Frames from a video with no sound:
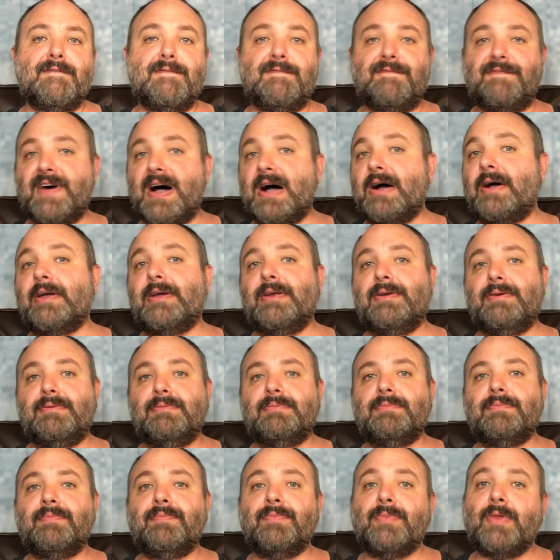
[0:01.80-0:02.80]
Fine.
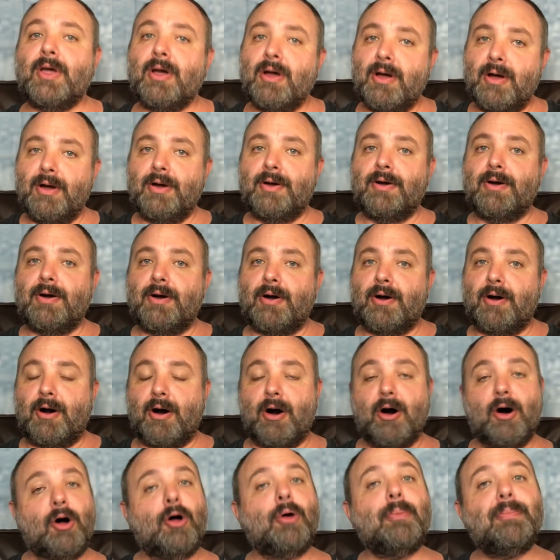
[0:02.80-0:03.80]

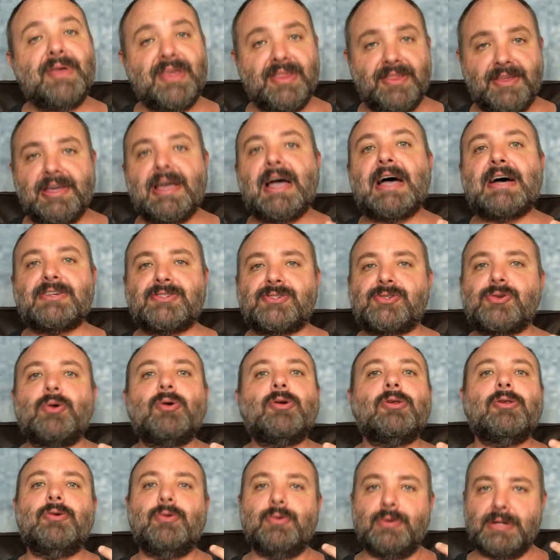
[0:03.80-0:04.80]
I'll be the
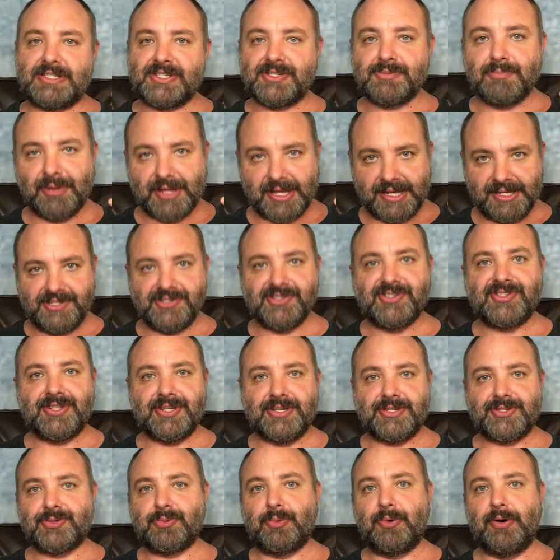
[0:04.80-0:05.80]
asshole who explains
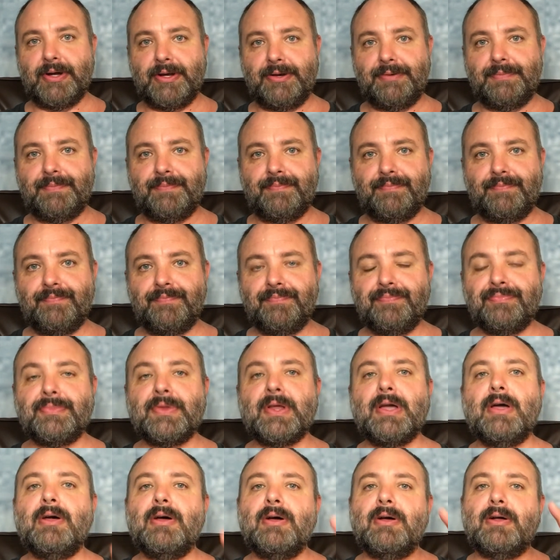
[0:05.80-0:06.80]
this one.
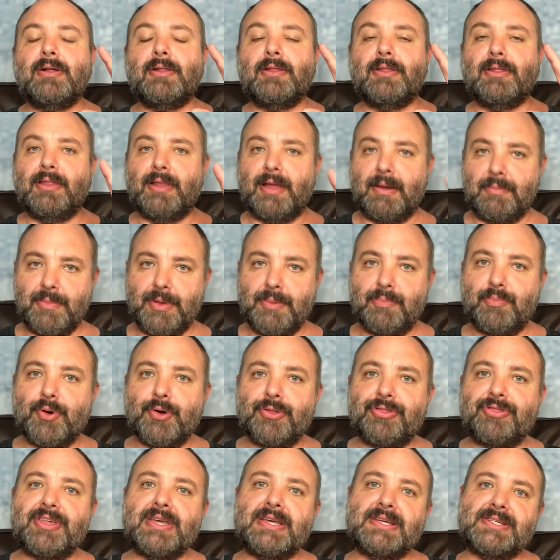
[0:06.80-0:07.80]
Let me
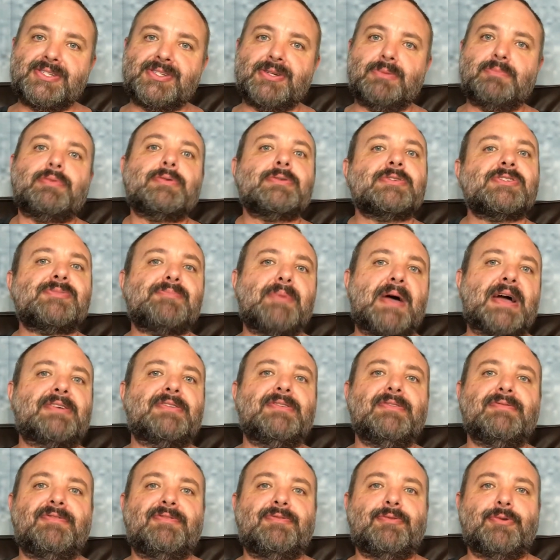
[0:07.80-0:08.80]
put things in
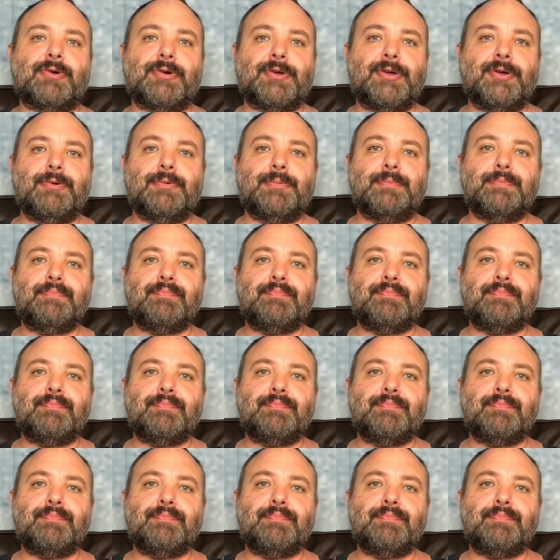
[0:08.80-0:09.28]
perspective for you.